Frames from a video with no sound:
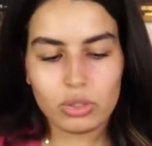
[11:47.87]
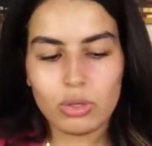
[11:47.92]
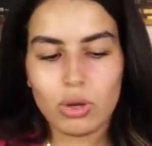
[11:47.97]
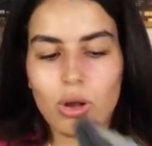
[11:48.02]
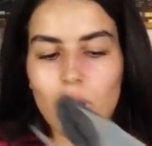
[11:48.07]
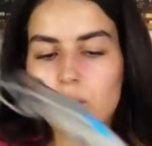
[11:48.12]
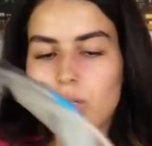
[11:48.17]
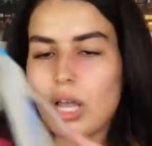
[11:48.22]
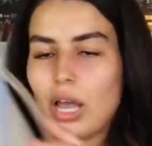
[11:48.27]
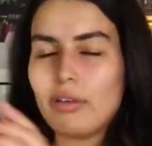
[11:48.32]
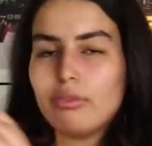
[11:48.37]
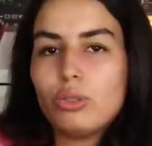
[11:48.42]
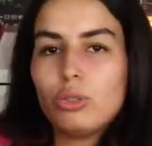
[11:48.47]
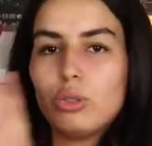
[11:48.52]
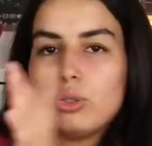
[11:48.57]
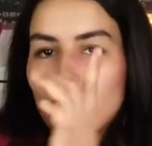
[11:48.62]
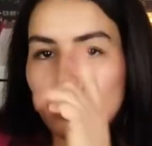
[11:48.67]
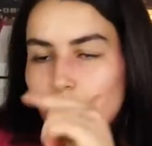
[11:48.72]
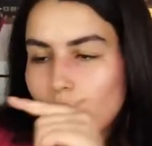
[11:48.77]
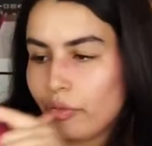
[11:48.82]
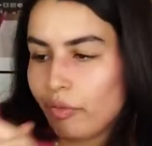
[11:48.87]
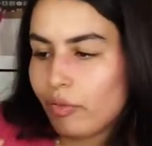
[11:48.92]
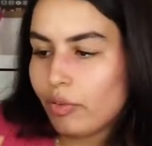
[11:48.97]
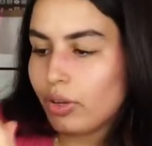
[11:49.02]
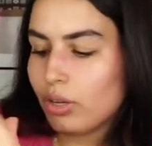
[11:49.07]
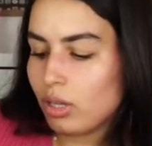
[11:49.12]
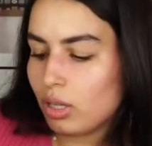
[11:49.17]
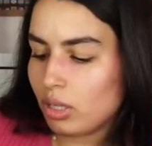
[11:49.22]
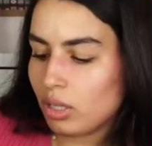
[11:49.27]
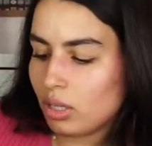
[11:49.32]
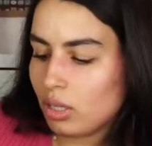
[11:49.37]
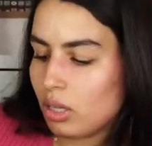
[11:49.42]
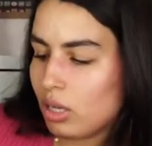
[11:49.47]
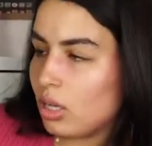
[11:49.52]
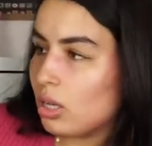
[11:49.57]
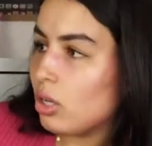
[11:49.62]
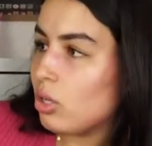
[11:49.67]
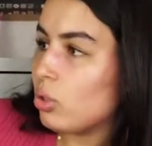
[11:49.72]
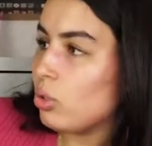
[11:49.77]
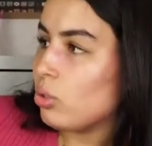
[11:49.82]
So all you have to do, you fill
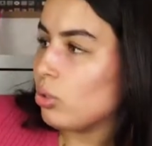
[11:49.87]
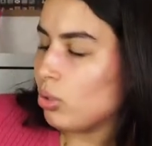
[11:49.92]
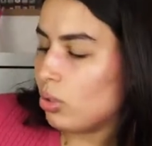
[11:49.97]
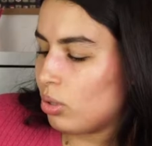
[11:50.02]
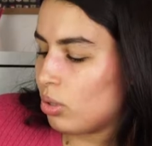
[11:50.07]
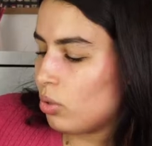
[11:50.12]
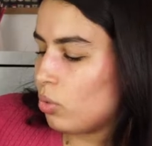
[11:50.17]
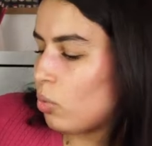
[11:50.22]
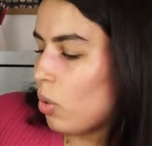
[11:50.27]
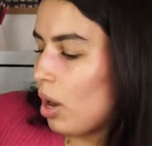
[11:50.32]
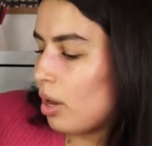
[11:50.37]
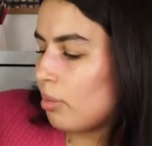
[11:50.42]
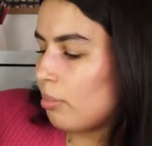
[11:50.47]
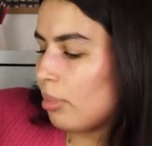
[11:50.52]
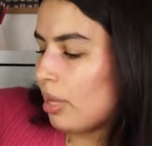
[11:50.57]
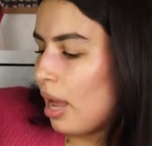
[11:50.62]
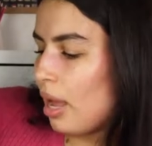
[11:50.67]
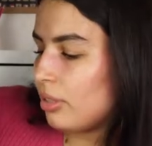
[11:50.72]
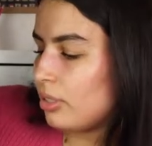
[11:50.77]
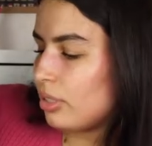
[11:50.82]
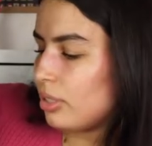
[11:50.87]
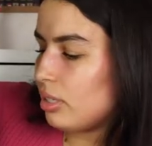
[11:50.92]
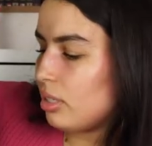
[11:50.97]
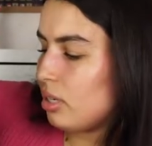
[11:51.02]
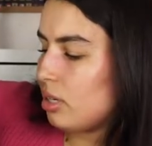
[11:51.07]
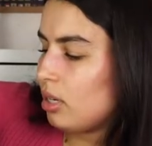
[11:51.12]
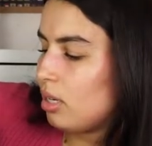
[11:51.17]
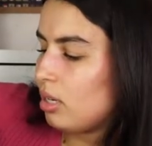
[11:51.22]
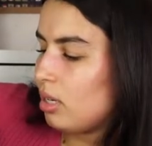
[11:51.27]
your water bladder